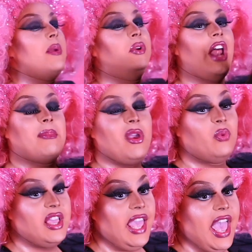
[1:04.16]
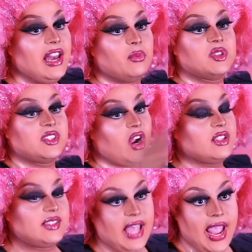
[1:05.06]
let me put it on my wig head and we'll
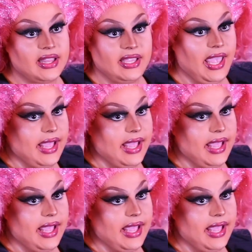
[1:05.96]
start styling